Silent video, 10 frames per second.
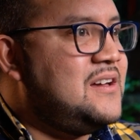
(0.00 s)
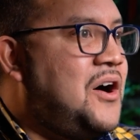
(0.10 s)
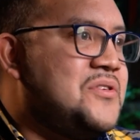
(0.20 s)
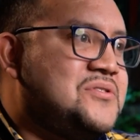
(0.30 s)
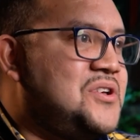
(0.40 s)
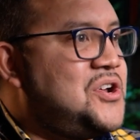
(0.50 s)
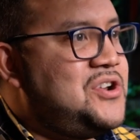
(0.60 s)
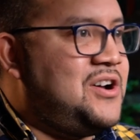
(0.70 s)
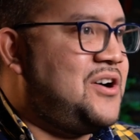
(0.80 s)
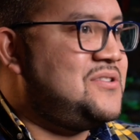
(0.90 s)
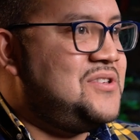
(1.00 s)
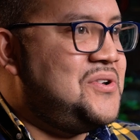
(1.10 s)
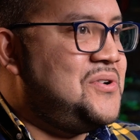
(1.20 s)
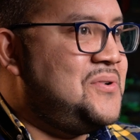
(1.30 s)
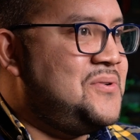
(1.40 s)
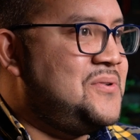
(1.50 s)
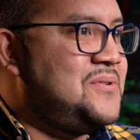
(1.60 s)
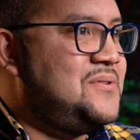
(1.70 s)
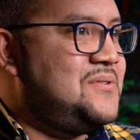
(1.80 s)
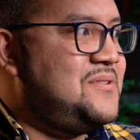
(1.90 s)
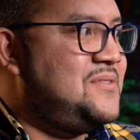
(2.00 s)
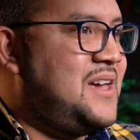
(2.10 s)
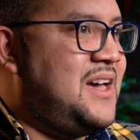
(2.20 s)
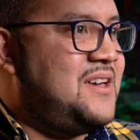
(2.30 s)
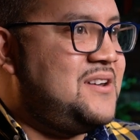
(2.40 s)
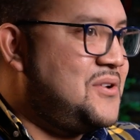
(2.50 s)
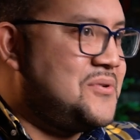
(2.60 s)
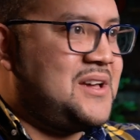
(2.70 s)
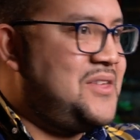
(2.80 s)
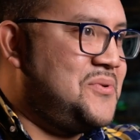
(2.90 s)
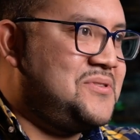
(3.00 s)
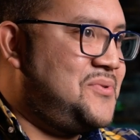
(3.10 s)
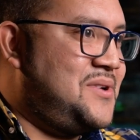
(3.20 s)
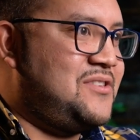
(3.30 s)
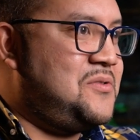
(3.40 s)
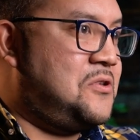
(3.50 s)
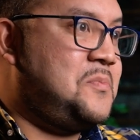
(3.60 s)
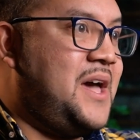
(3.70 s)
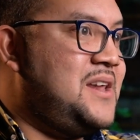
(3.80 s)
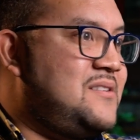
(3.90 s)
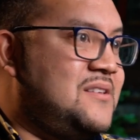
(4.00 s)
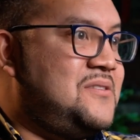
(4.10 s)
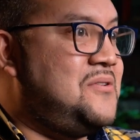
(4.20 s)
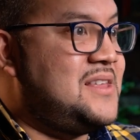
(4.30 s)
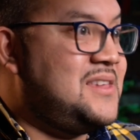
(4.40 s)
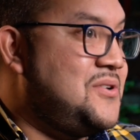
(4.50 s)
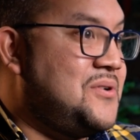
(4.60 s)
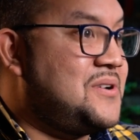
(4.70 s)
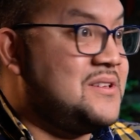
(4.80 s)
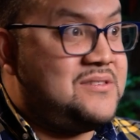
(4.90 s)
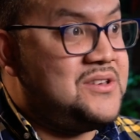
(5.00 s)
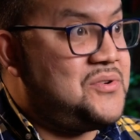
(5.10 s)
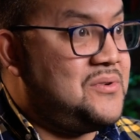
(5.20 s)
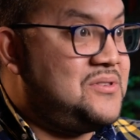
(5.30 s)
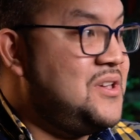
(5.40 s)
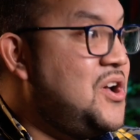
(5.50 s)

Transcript: all the security guards knew that Ricky Hurtado was the one that spoke Spanish, and so Latino constituents,